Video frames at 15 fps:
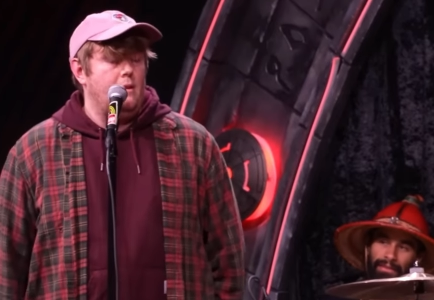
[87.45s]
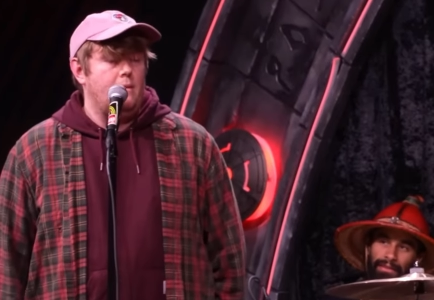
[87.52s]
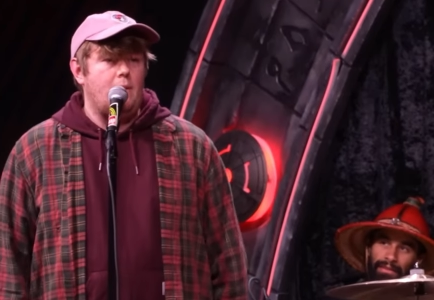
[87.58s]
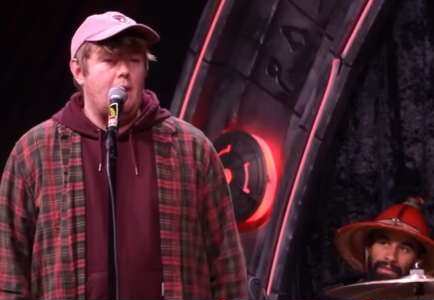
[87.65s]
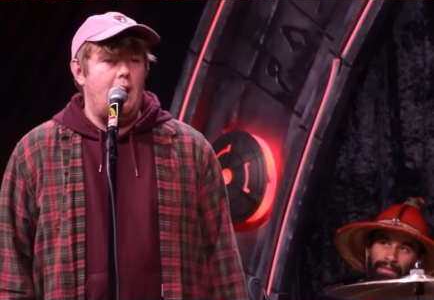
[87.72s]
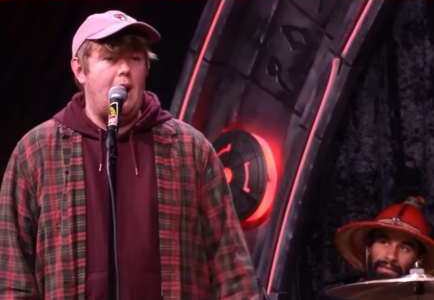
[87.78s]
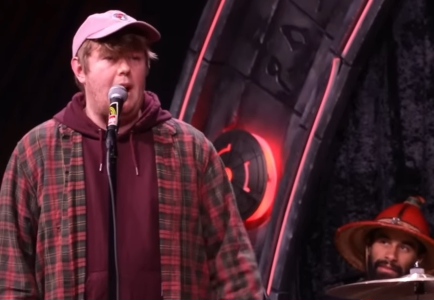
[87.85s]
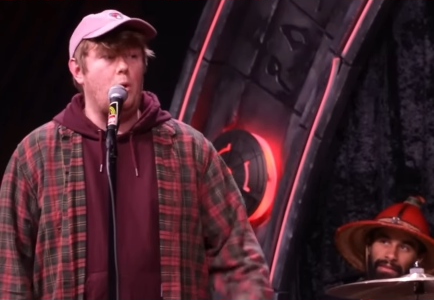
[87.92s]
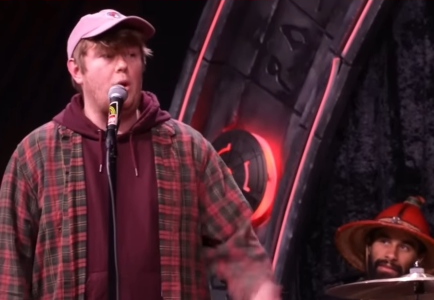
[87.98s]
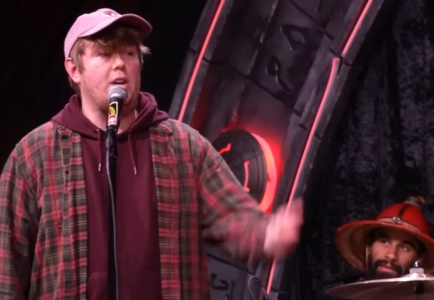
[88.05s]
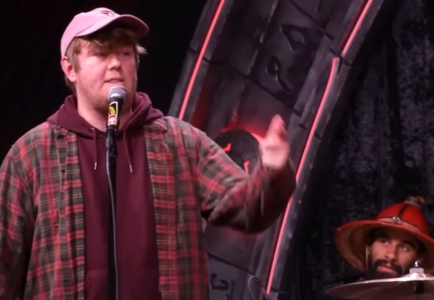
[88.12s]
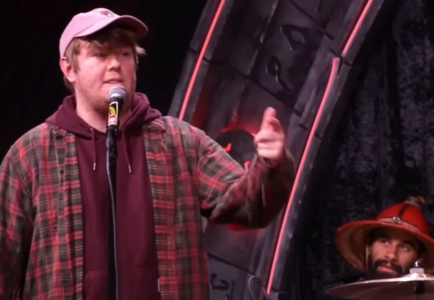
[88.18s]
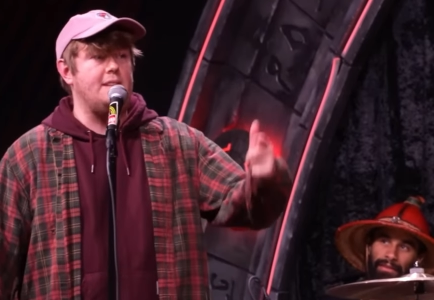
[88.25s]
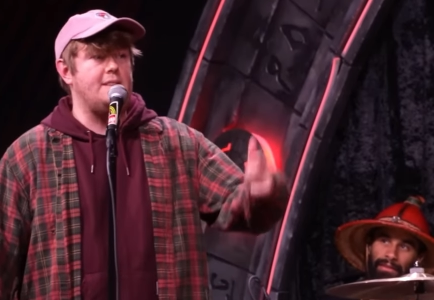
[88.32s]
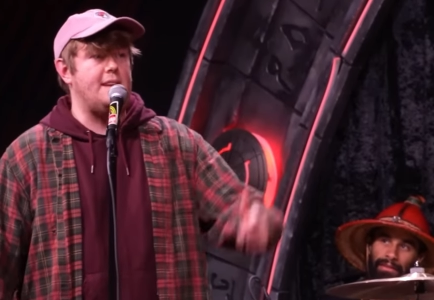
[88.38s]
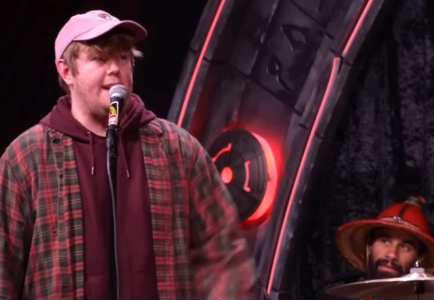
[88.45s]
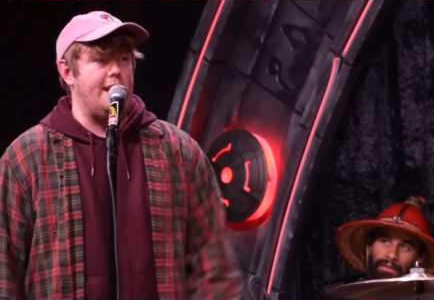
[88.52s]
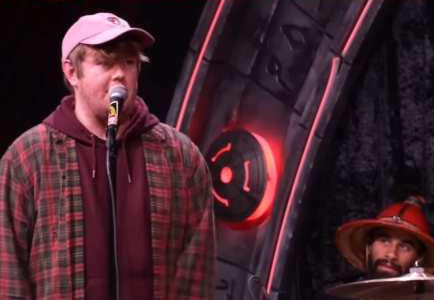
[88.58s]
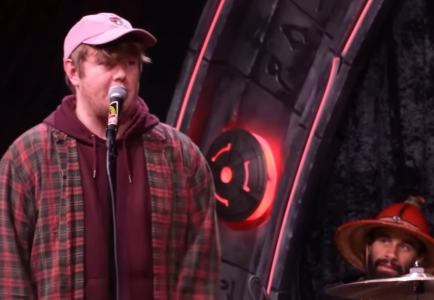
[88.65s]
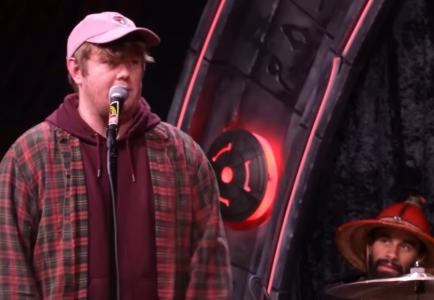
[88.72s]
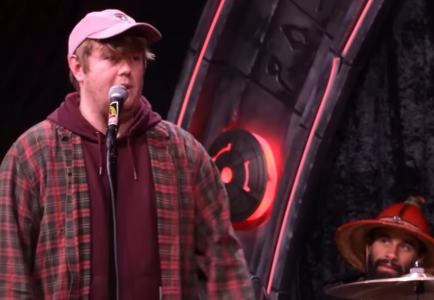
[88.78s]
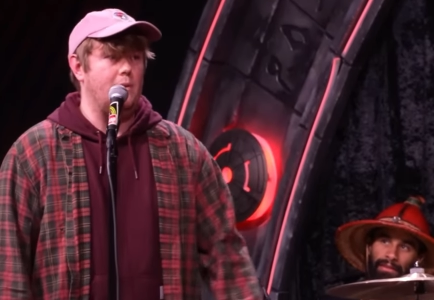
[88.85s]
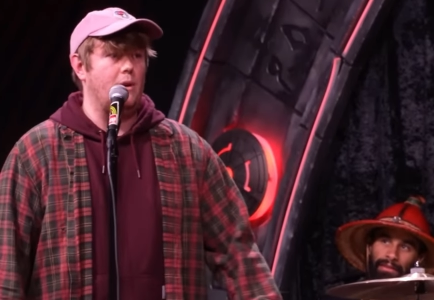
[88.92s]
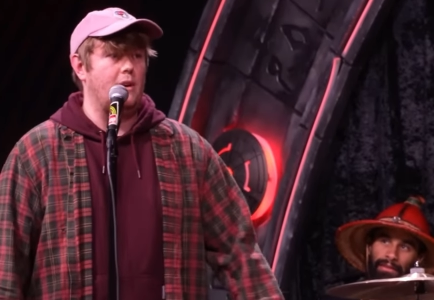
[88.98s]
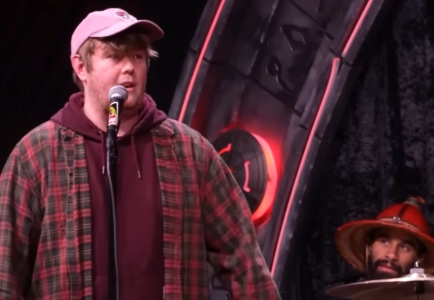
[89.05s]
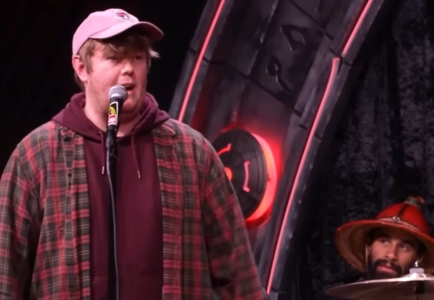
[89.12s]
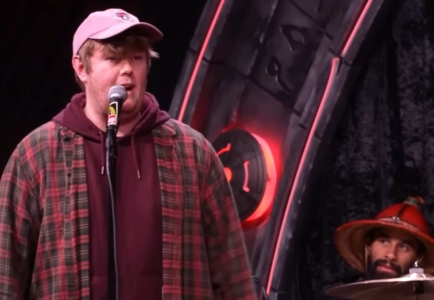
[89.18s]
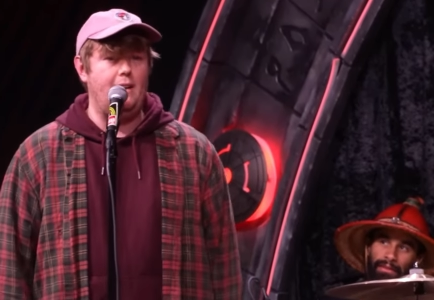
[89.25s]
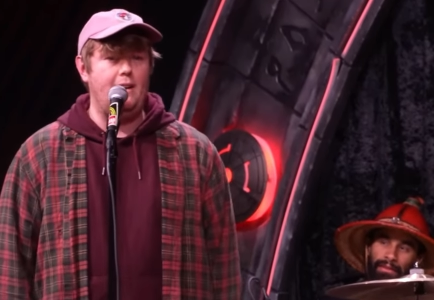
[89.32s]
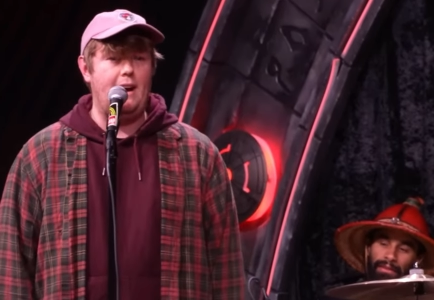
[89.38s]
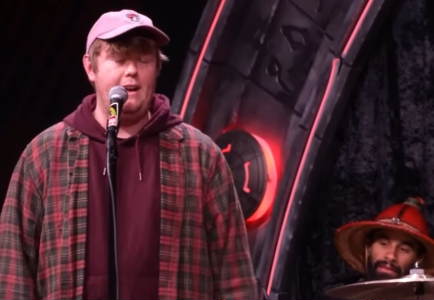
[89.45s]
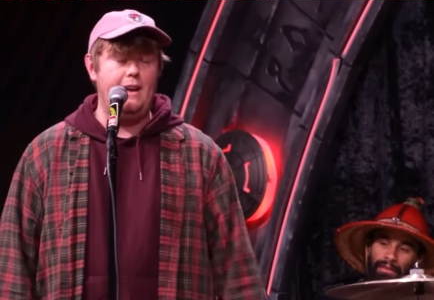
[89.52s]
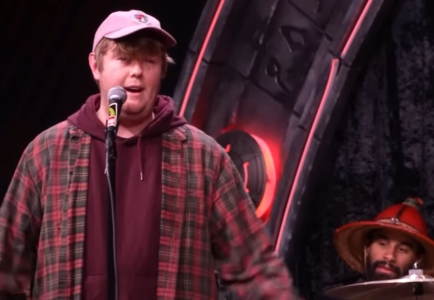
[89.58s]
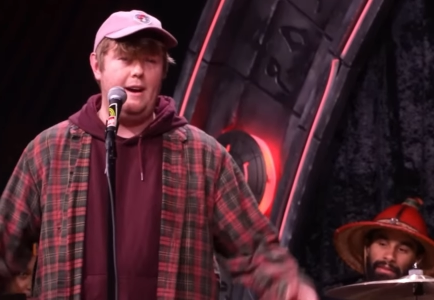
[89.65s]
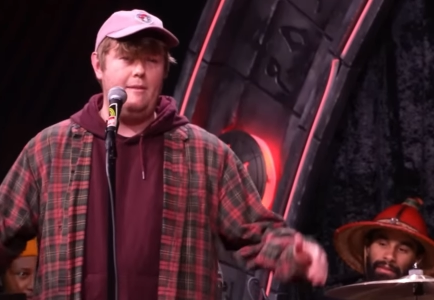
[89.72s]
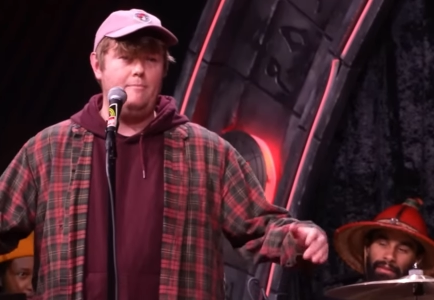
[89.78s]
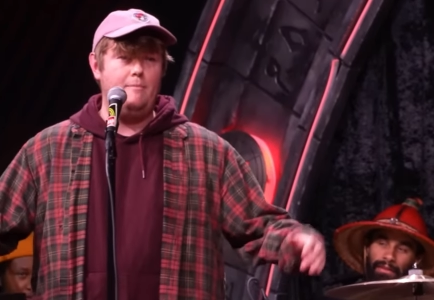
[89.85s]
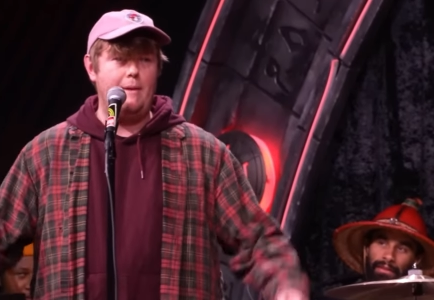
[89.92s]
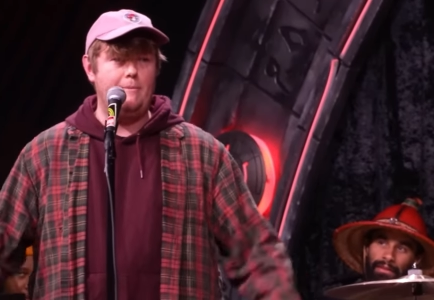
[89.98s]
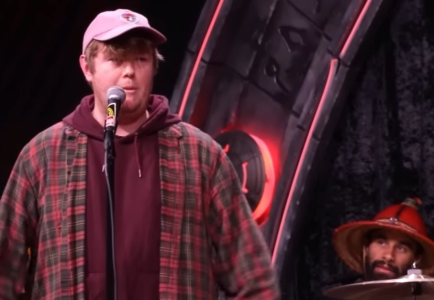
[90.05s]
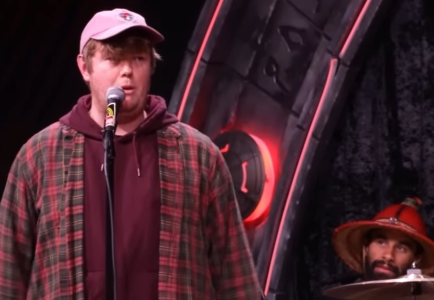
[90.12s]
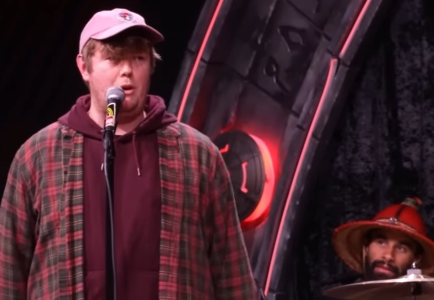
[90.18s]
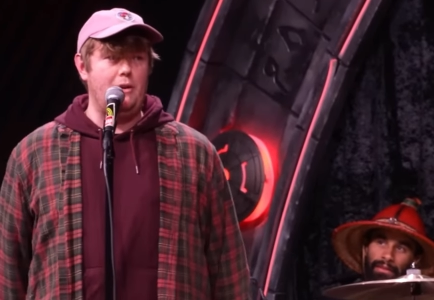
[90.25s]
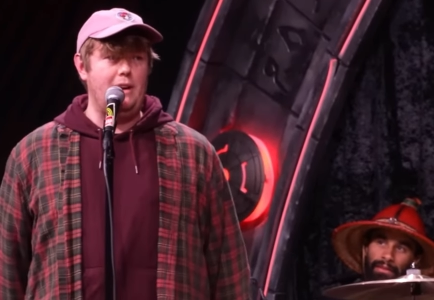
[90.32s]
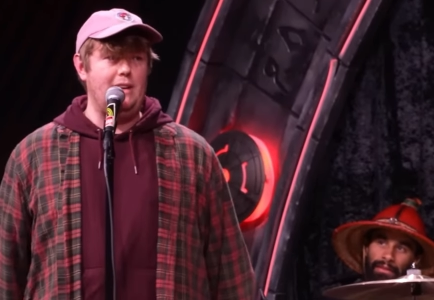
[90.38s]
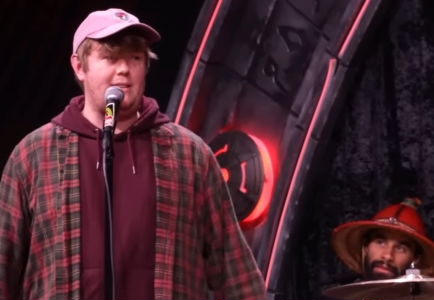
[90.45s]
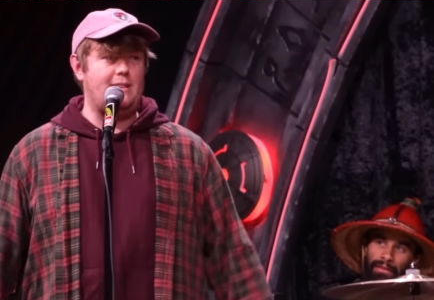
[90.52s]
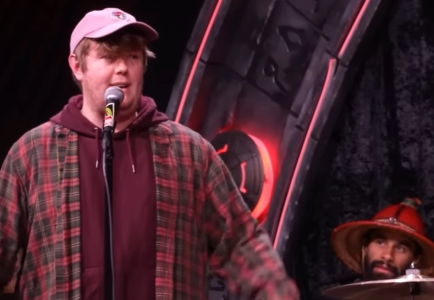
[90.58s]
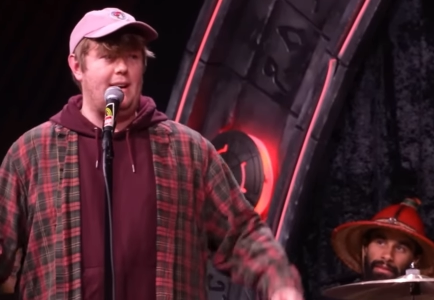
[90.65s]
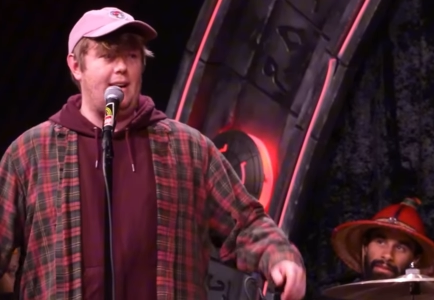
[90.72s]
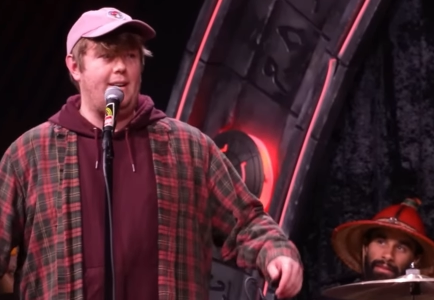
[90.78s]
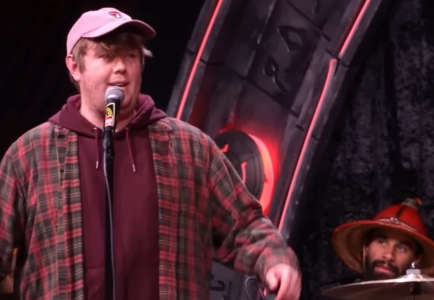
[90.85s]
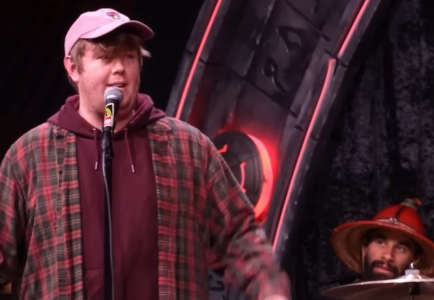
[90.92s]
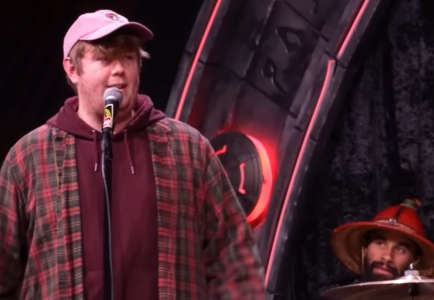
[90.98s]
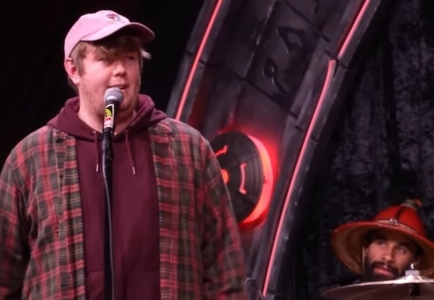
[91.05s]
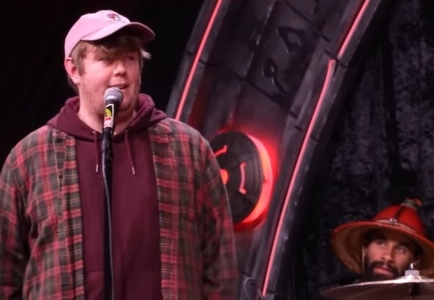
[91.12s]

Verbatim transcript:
Speaker 1: Uh, I work at Sunset actually. I work. Uh, I uh, I'm a barista.